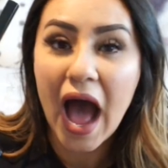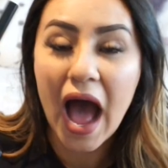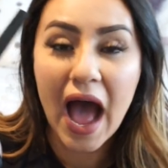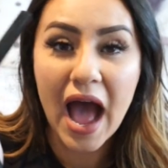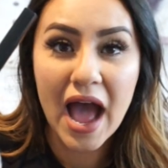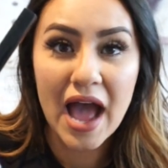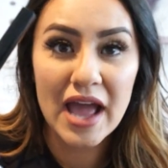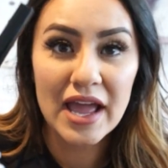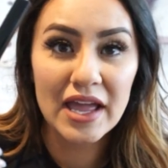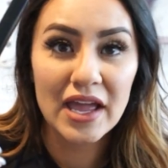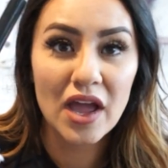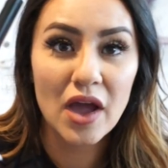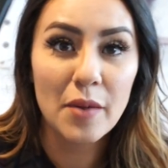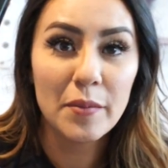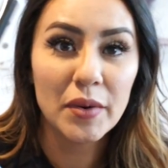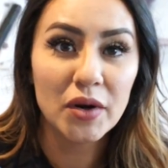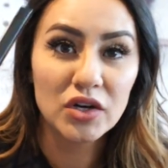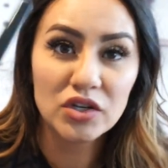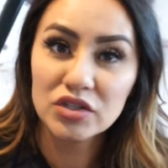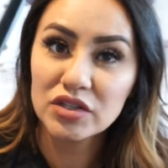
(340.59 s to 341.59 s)
I
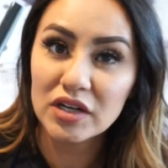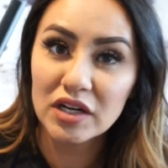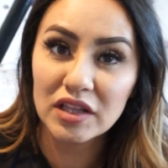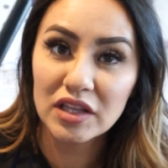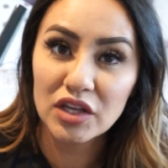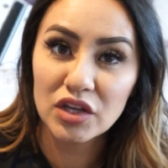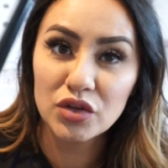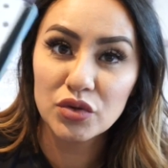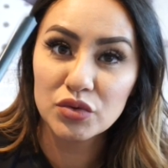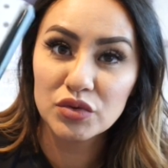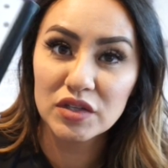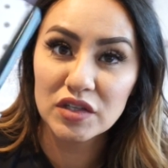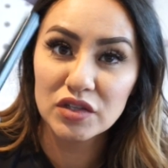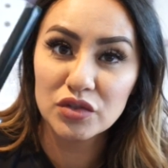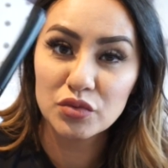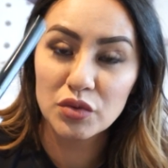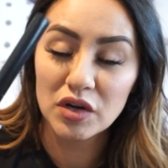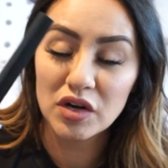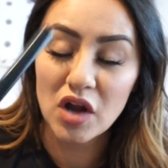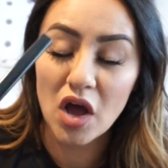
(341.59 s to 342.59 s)
personally use
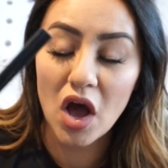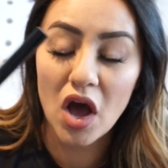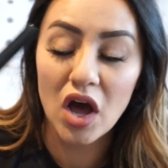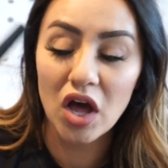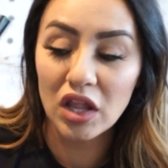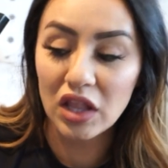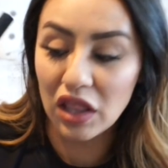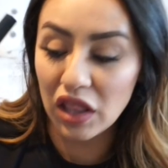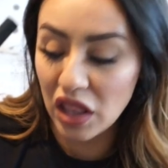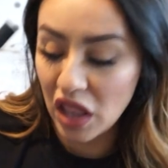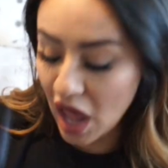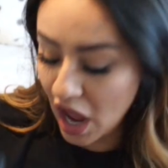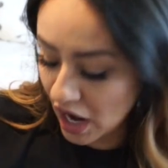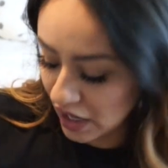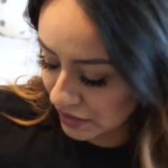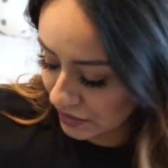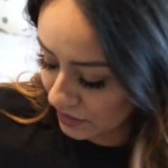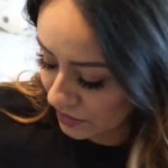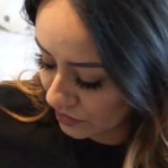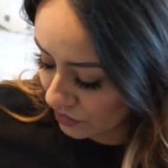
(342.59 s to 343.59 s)
this one a lot,